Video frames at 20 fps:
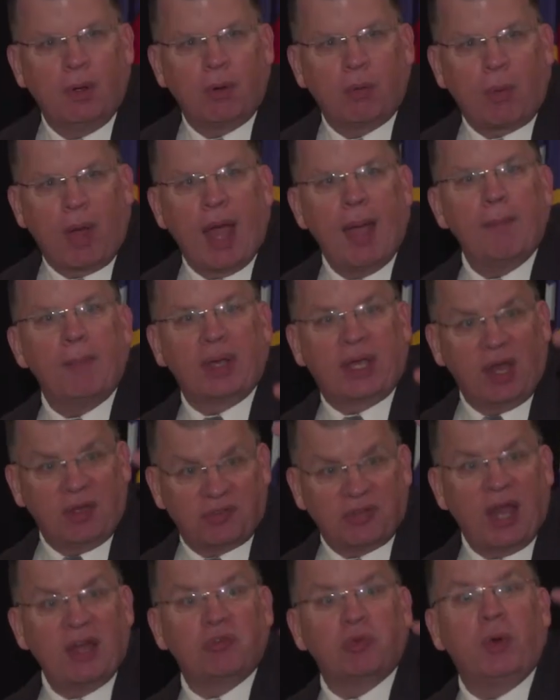right?
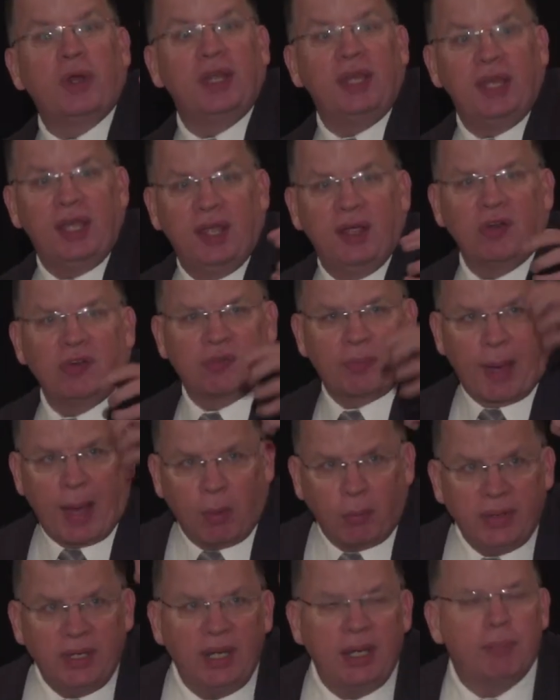Because that's what he hears
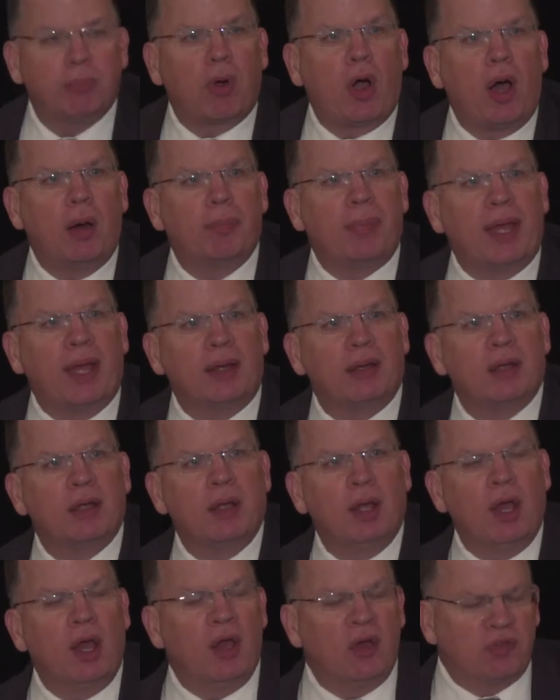about. We need broadband.
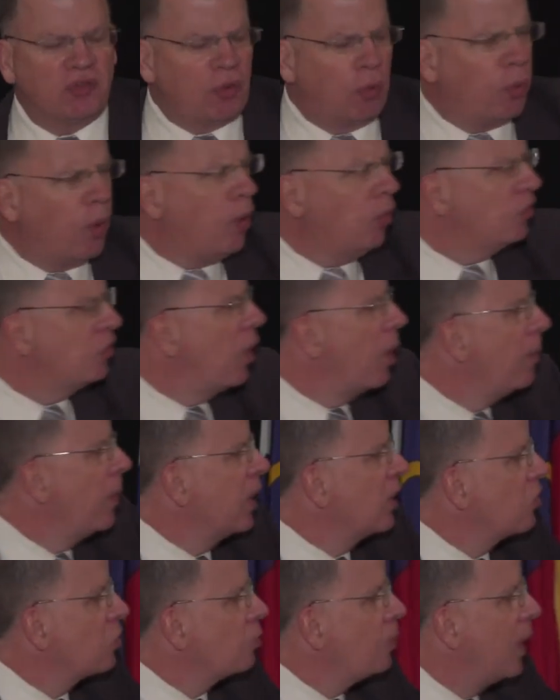So what was our
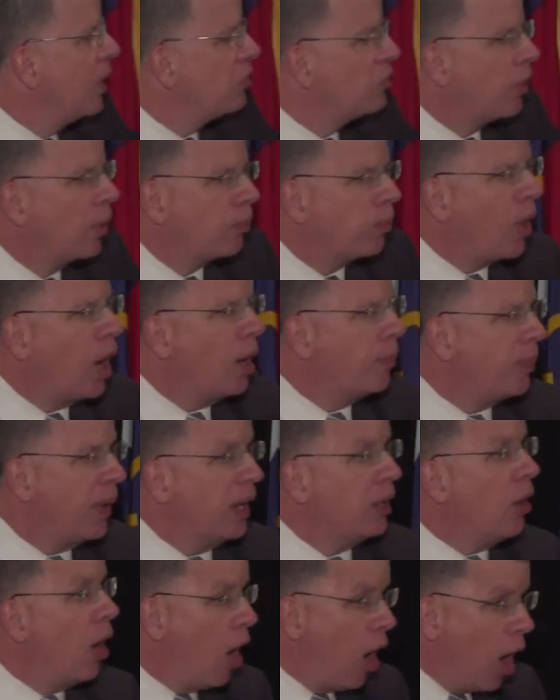big expenditure in
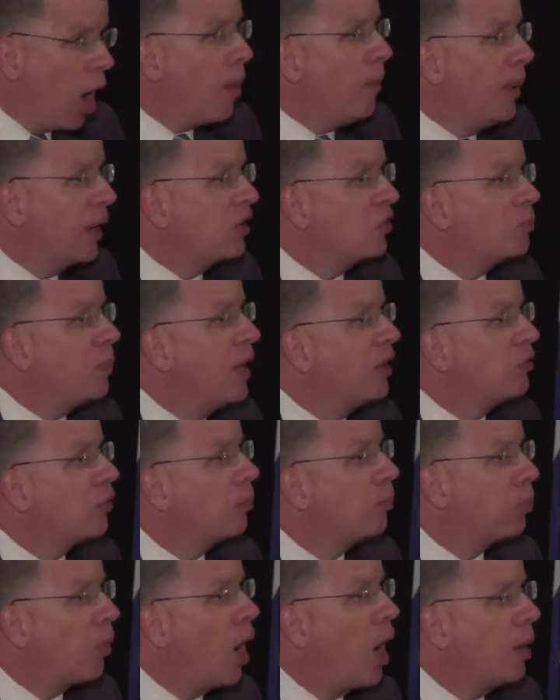broadband? Our big expenditure
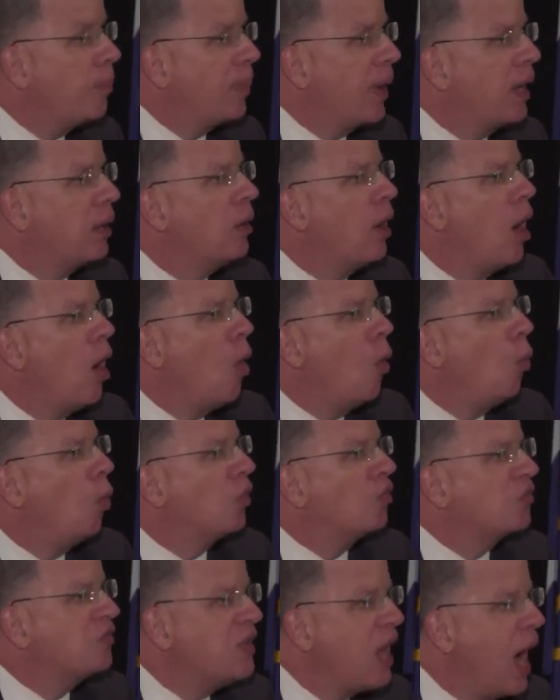in broadband
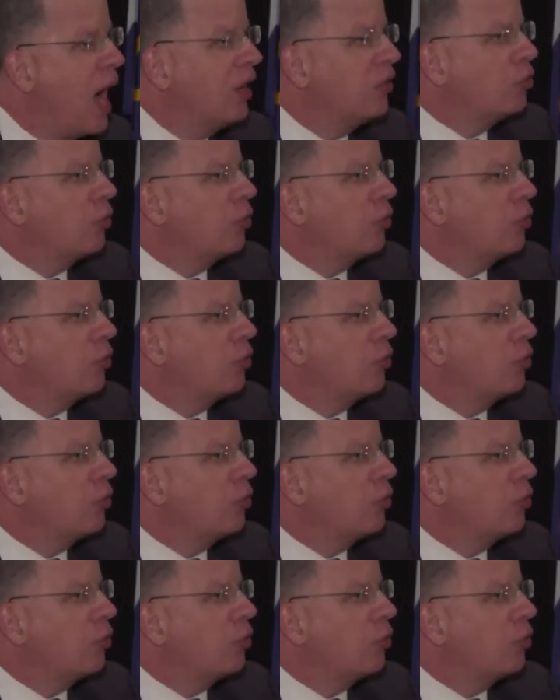was not